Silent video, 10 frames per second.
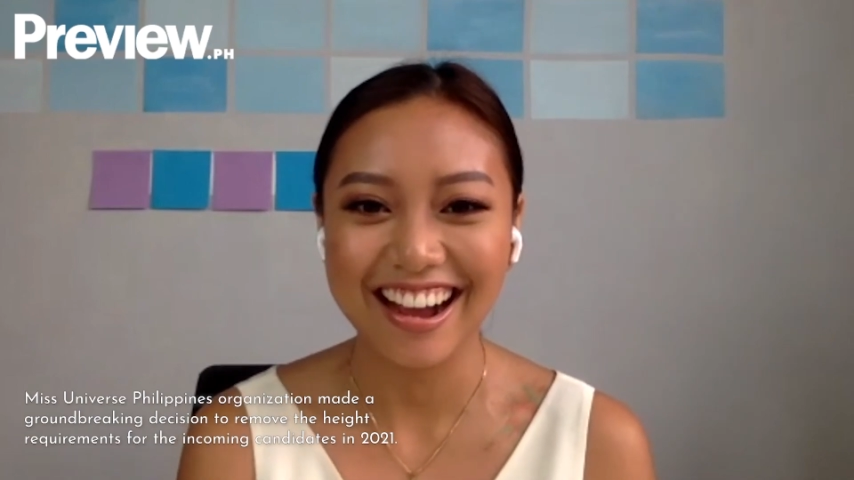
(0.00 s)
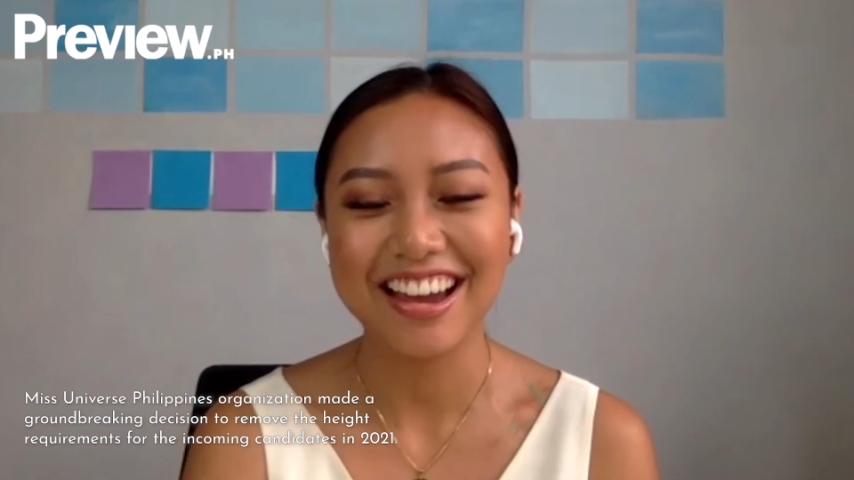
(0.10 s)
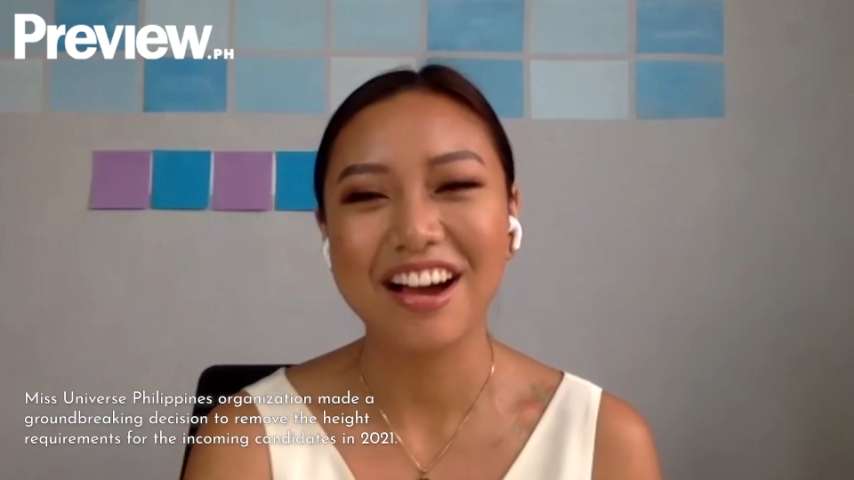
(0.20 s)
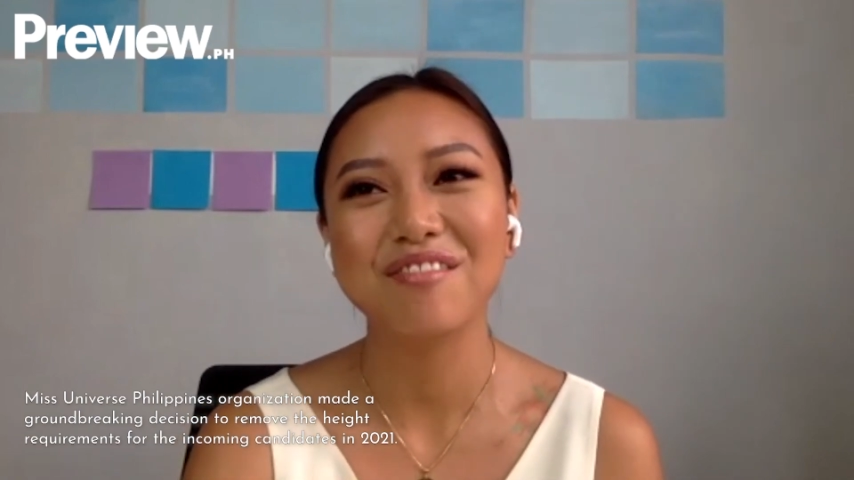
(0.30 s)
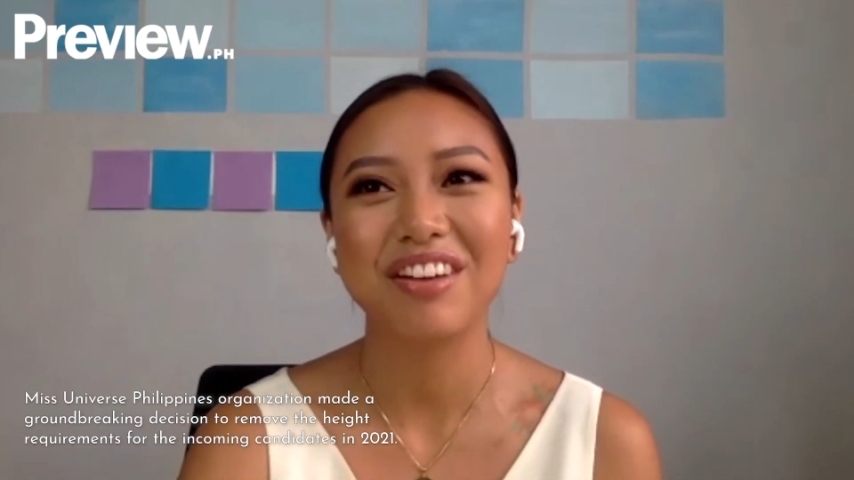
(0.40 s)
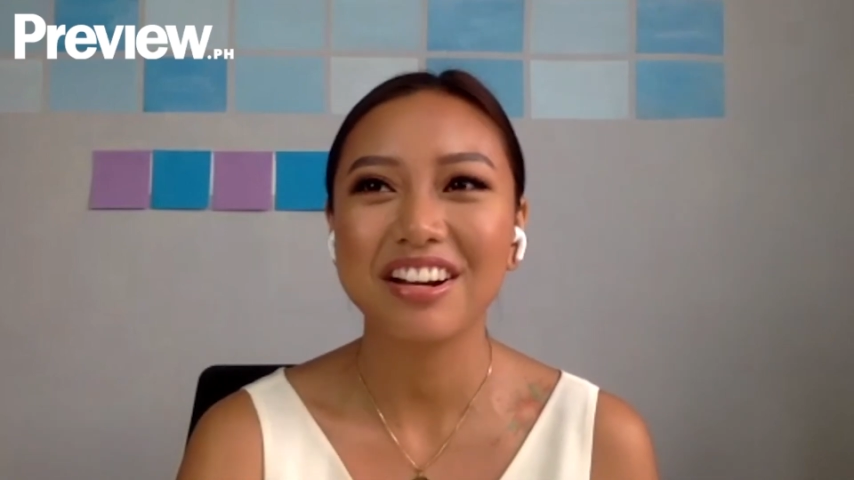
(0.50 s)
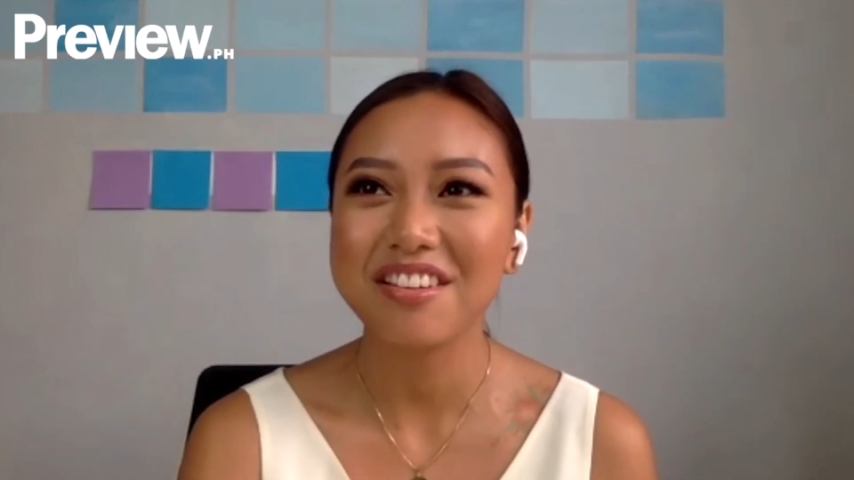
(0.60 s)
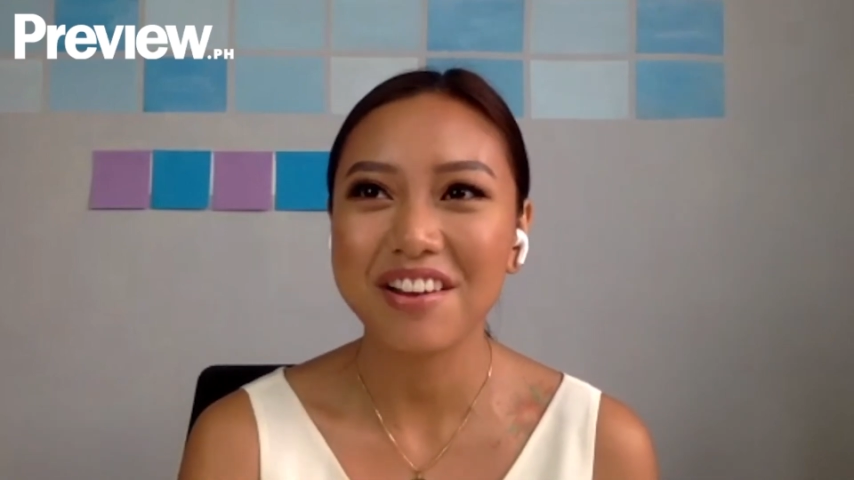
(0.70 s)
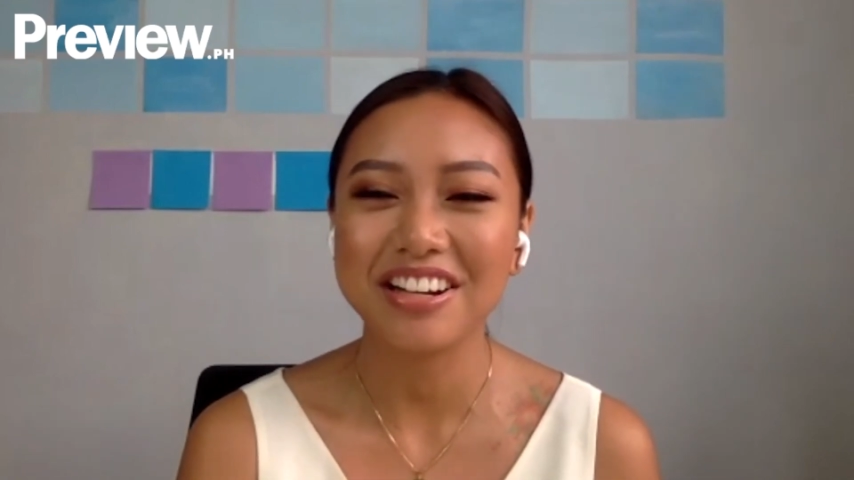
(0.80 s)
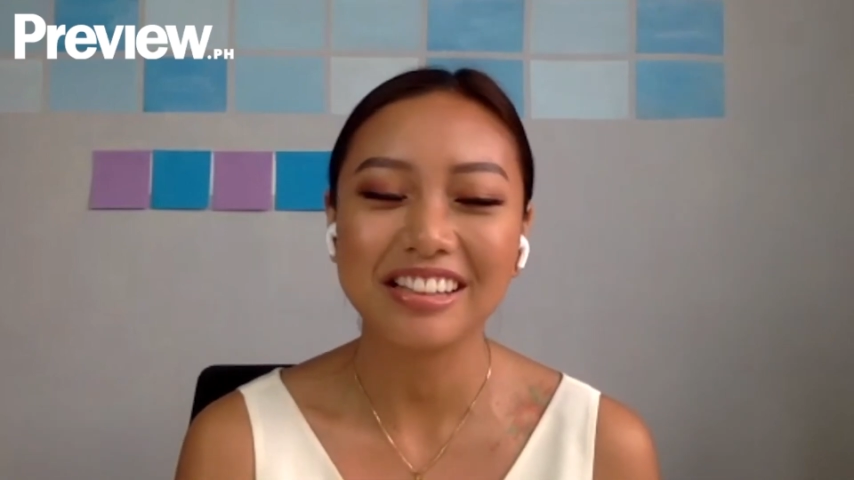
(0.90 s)
I have
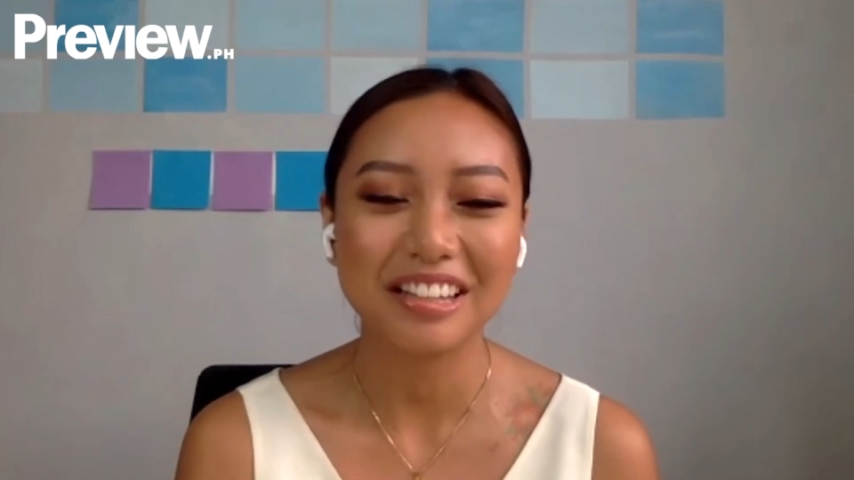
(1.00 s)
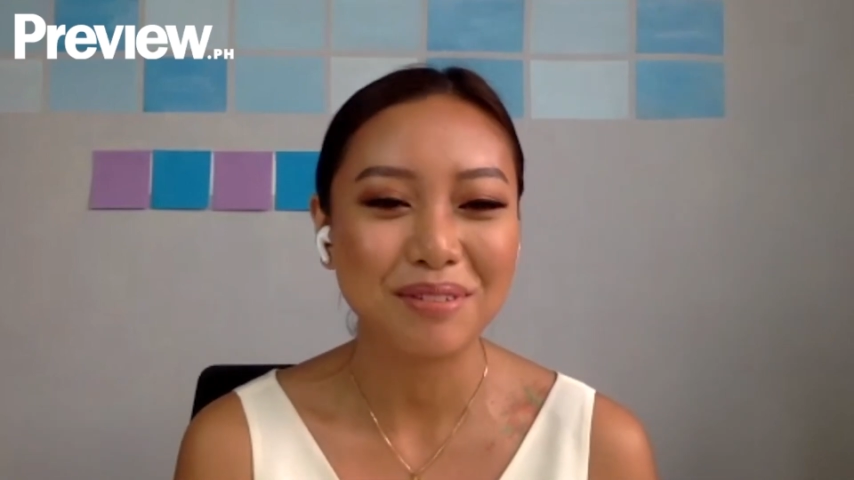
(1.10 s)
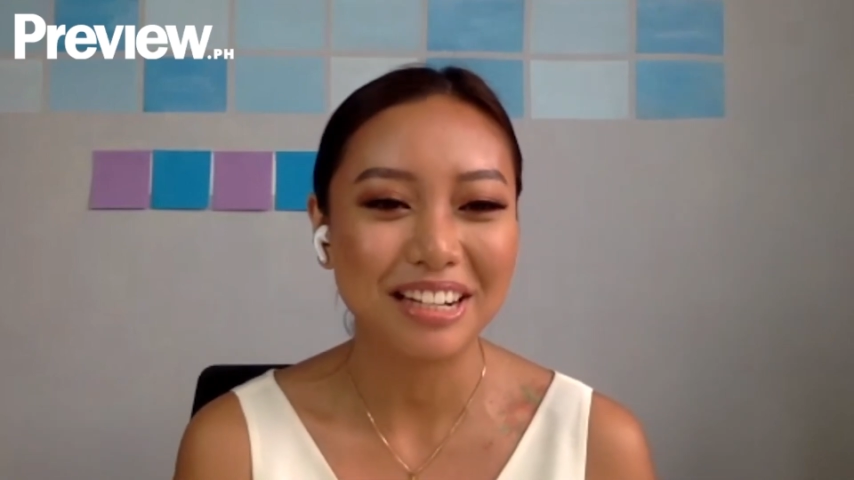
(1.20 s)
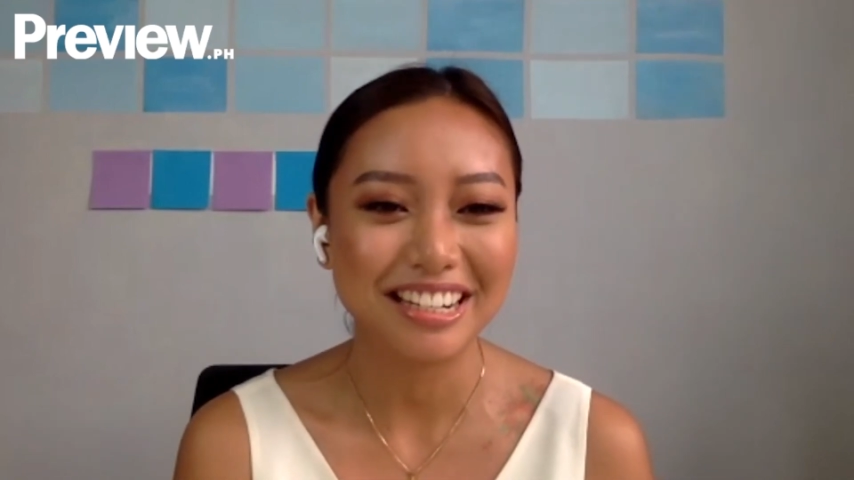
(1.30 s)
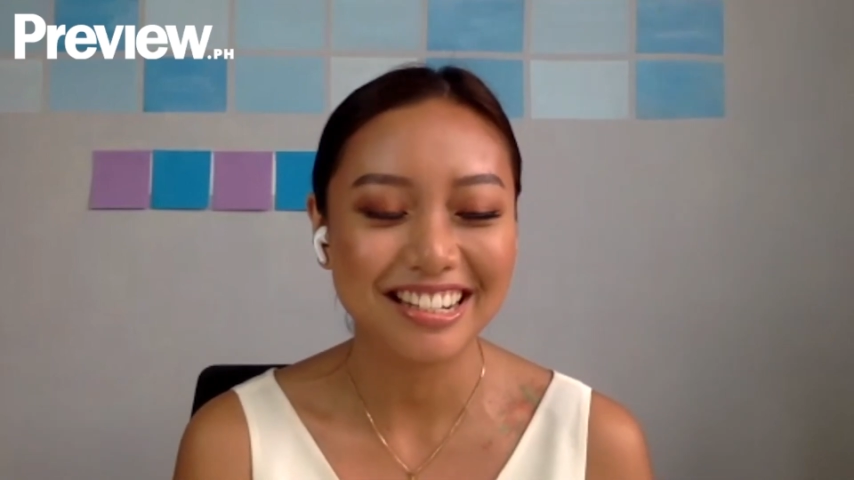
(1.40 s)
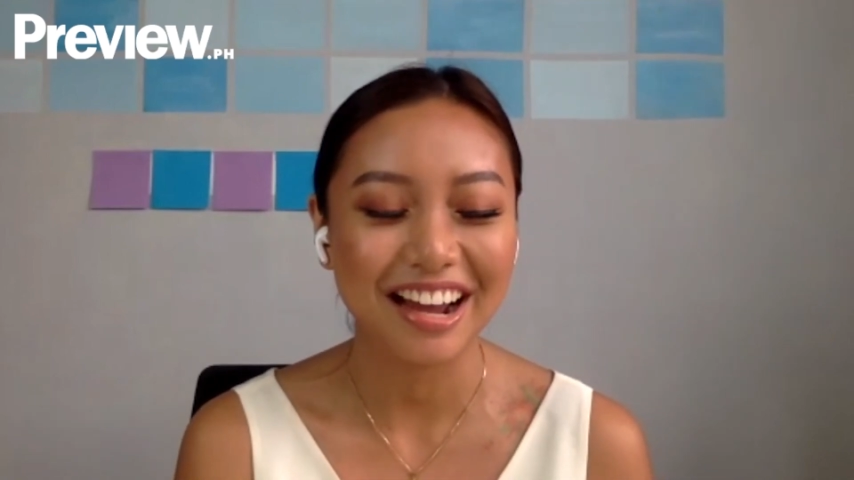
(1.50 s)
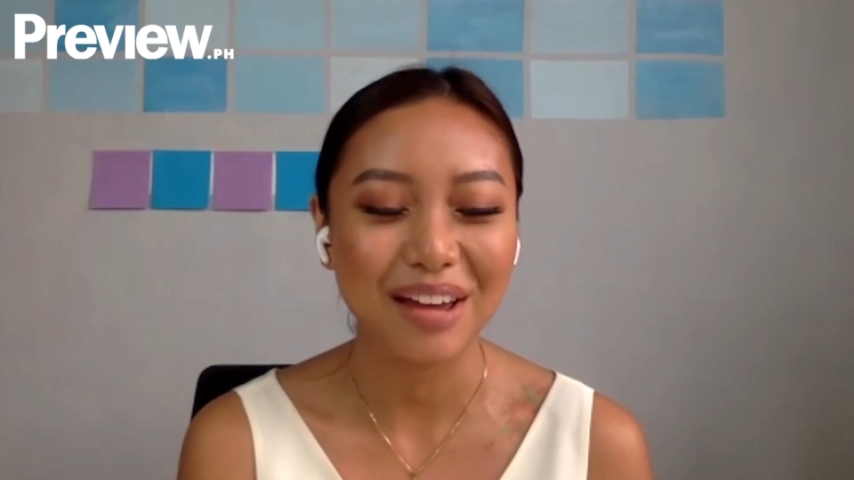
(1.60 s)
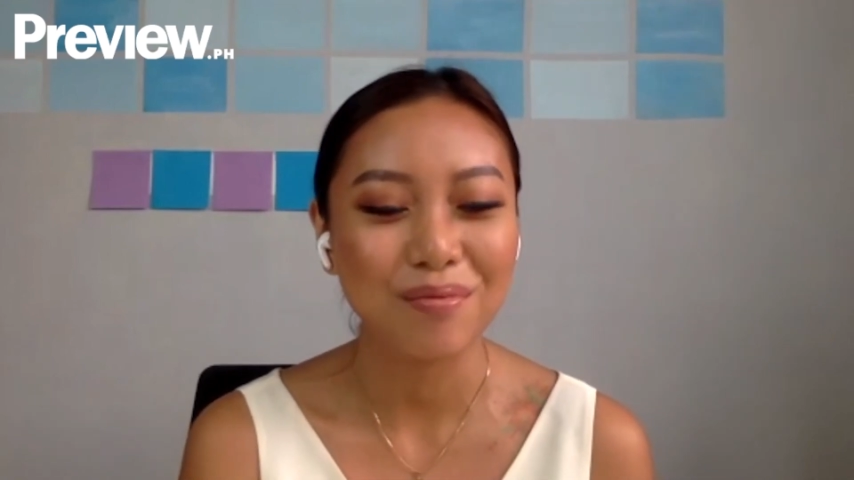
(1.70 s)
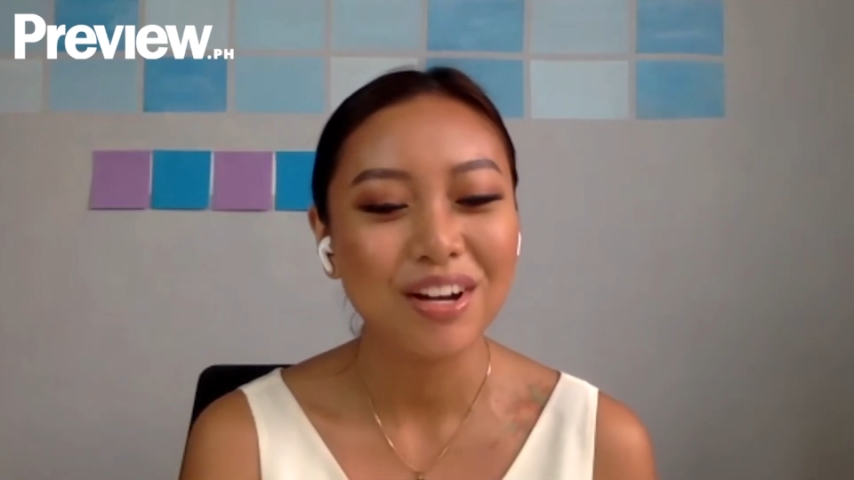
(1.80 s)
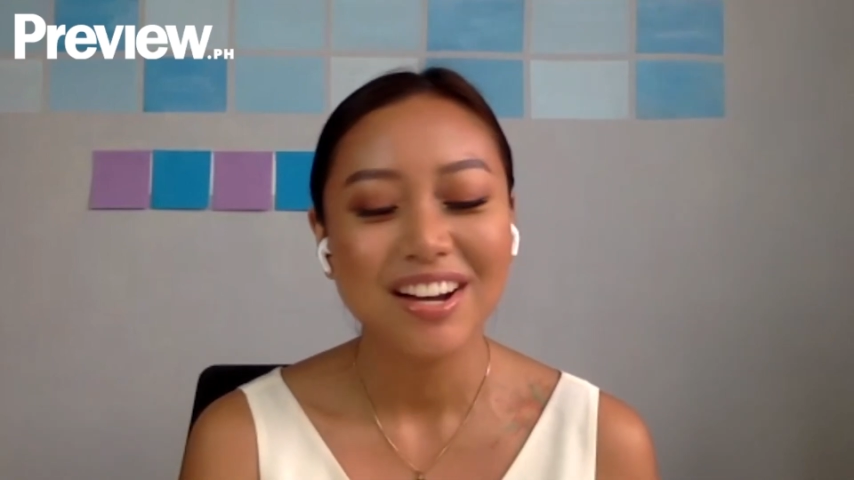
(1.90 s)
very, very limited
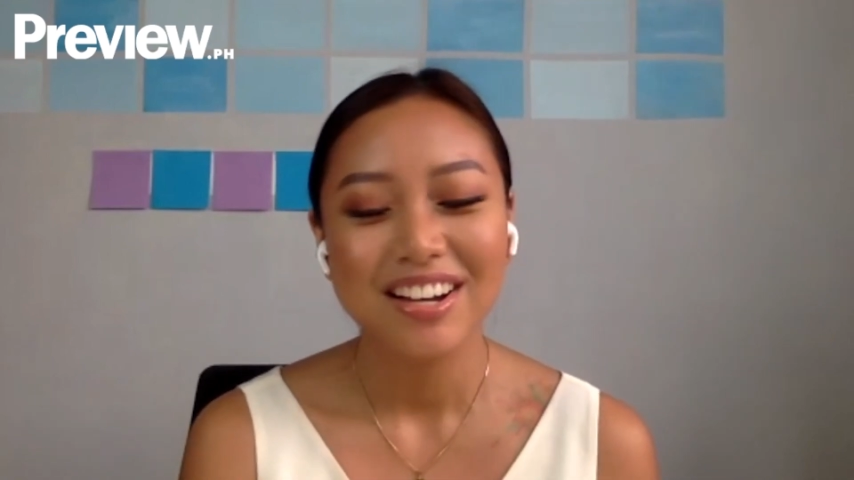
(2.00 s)
time